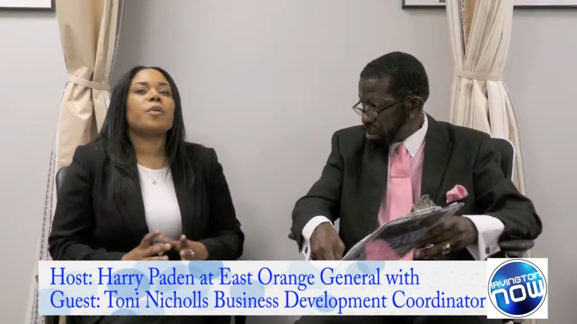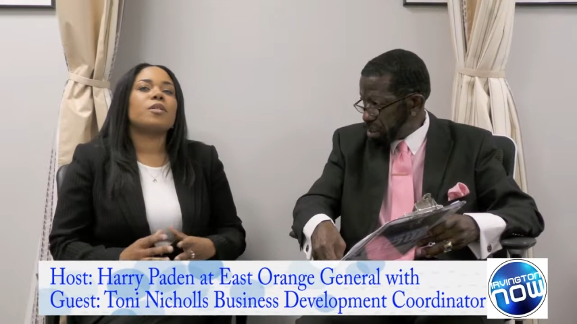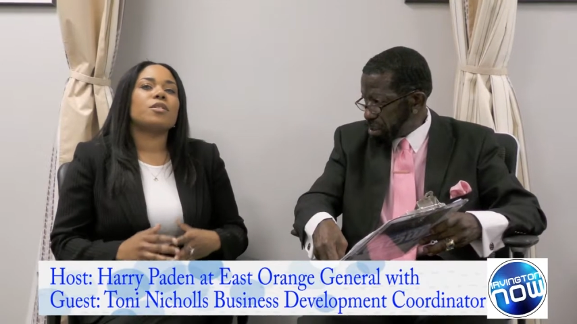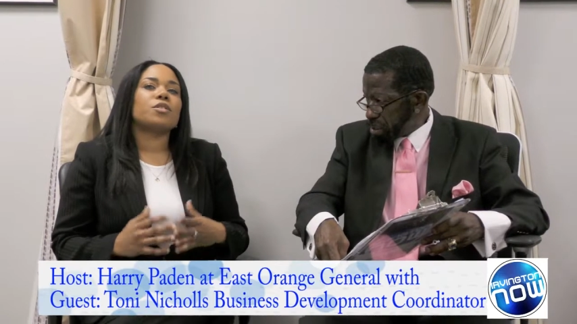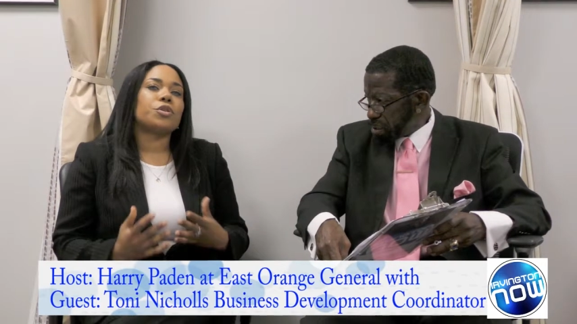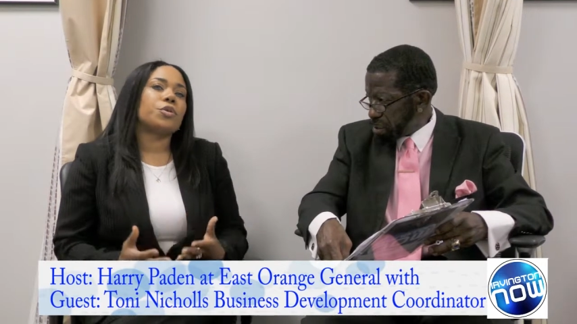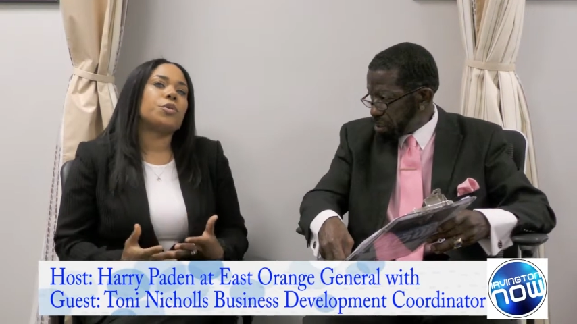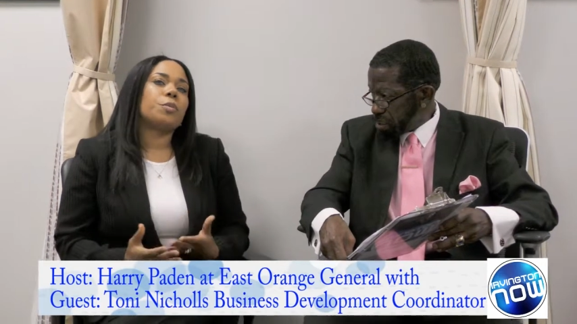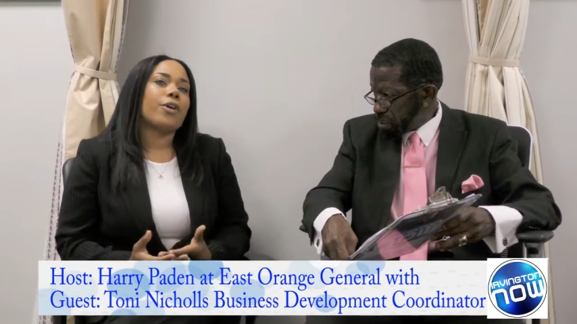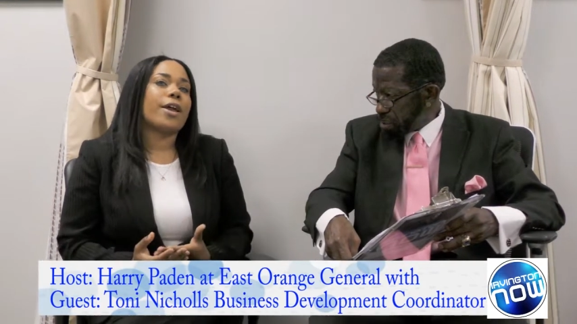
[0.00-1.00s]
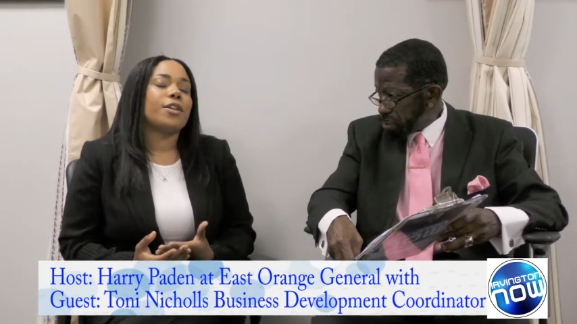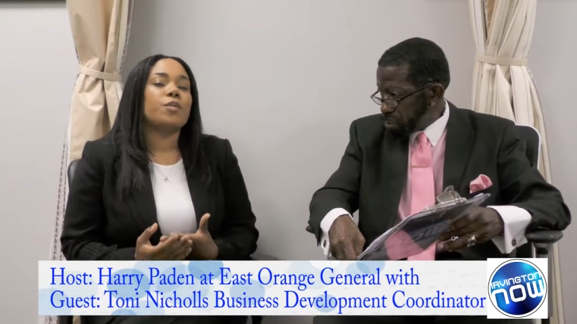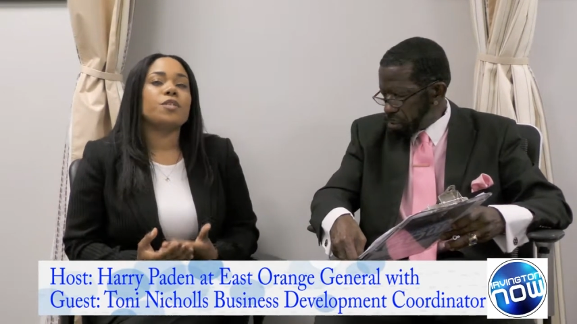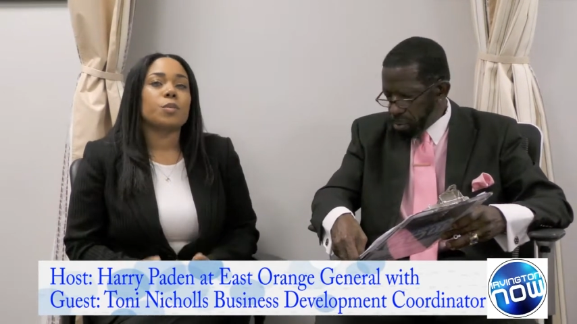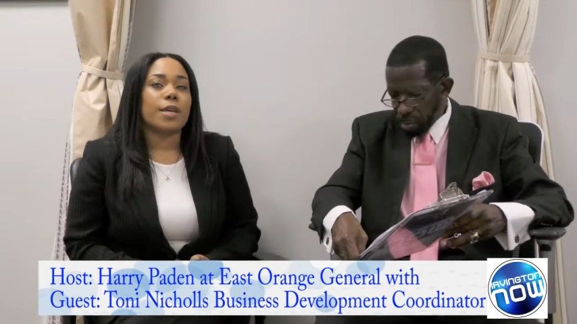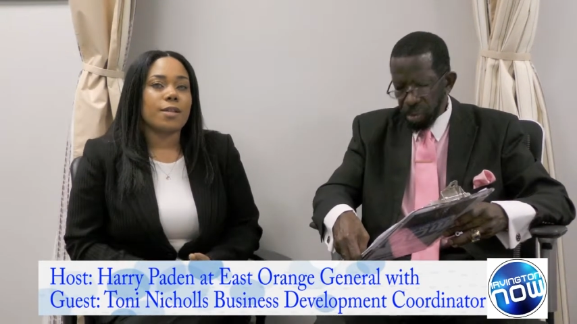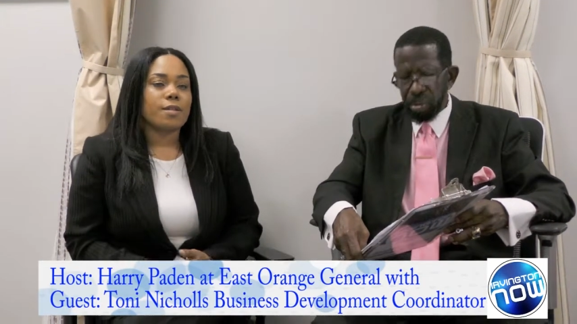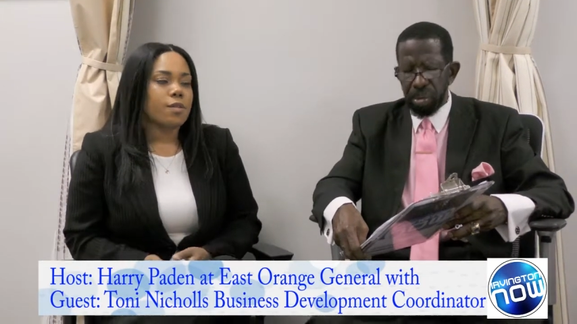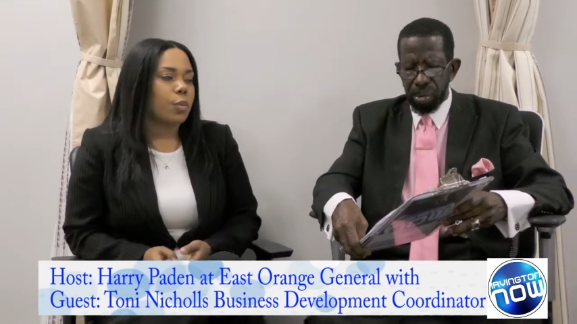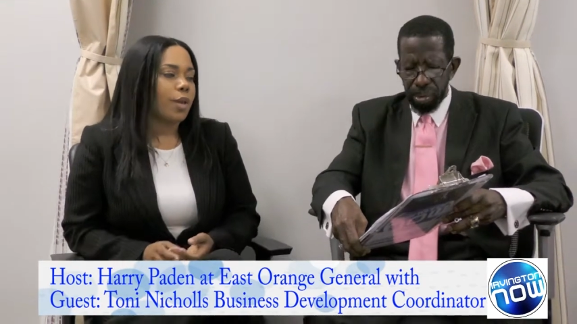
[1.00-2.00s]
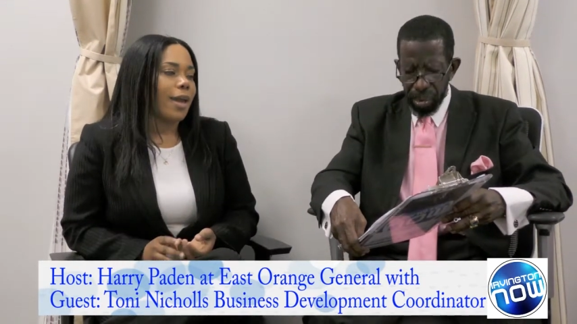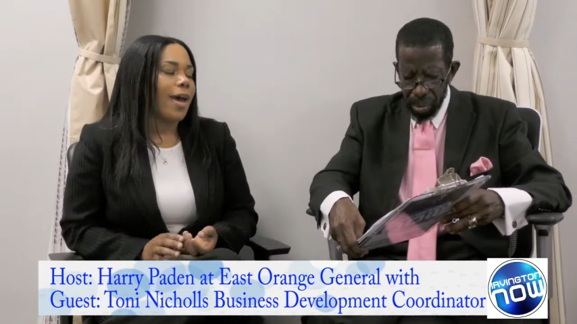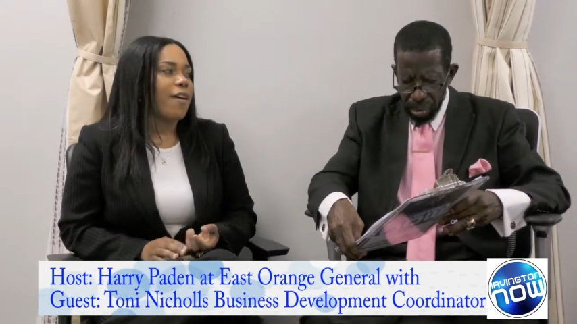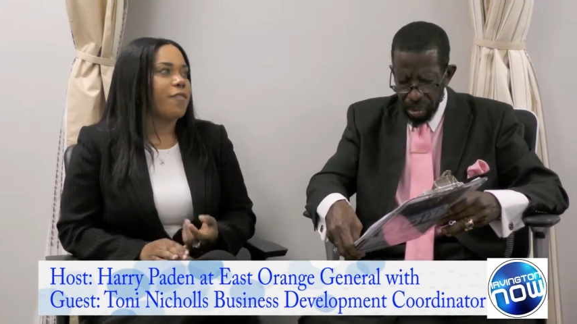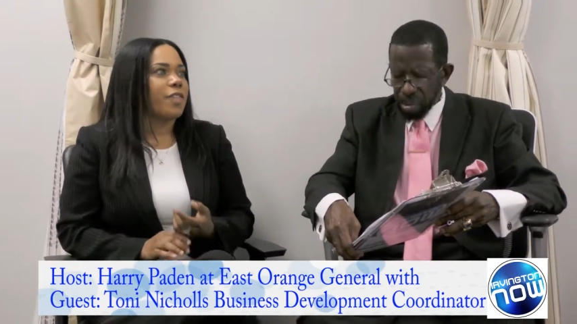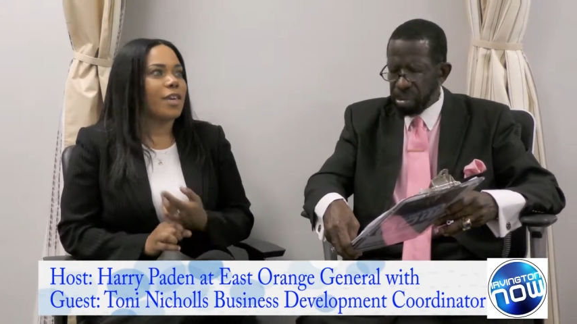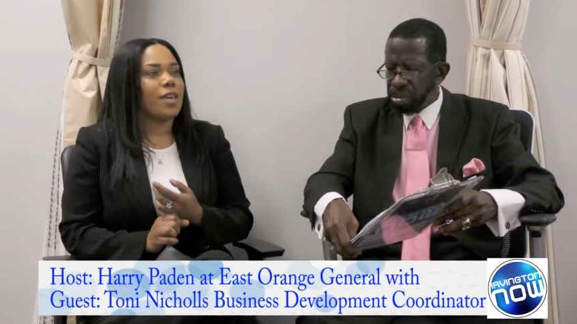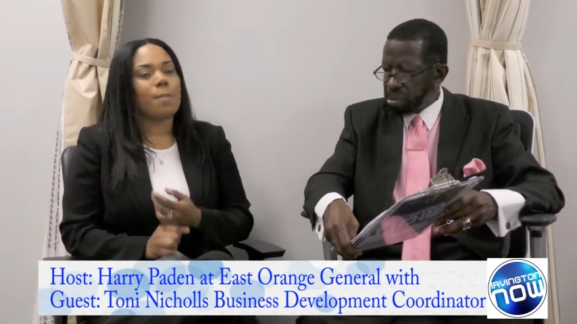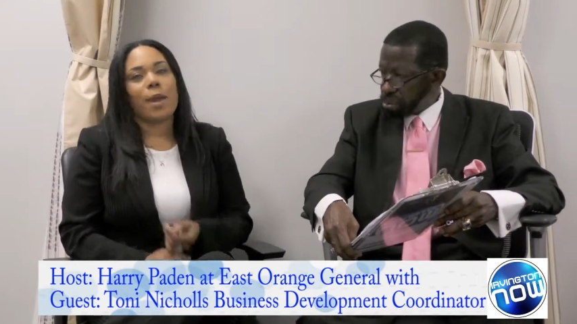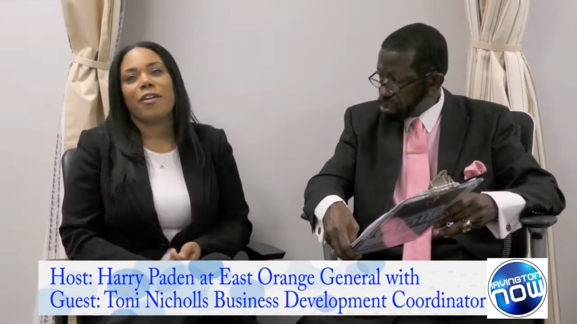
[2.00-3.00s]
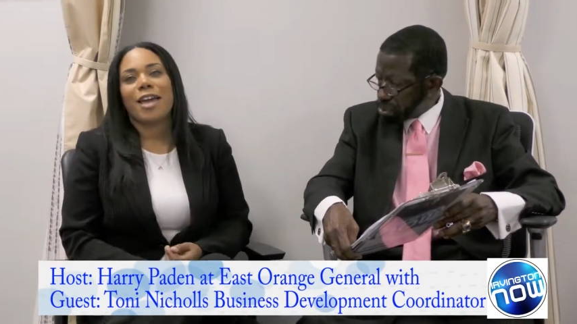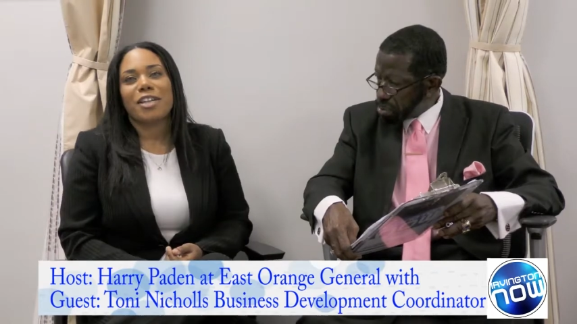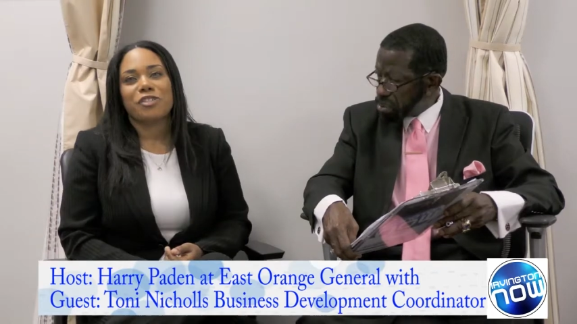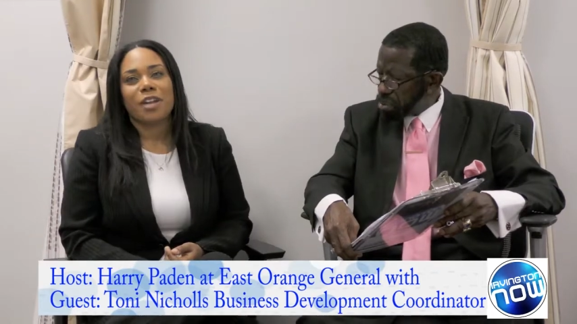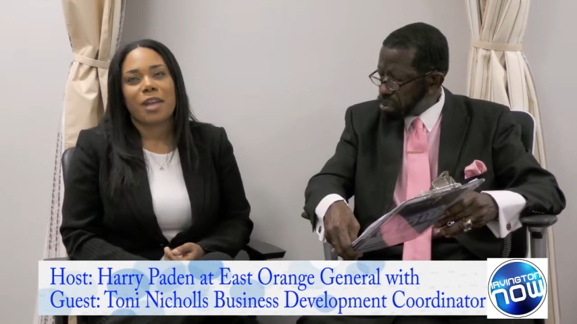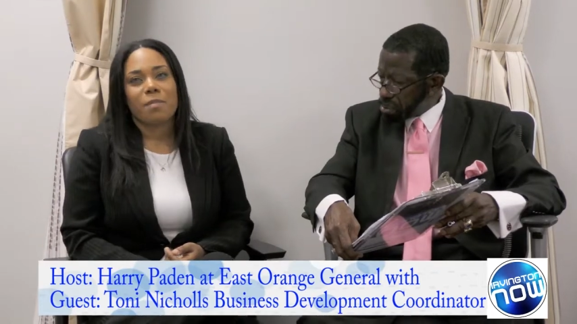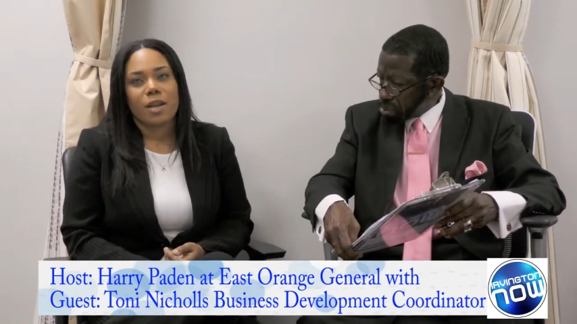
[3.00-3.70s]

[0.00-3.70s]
Speaker 1: built two brand new suites. We have the Bariatric and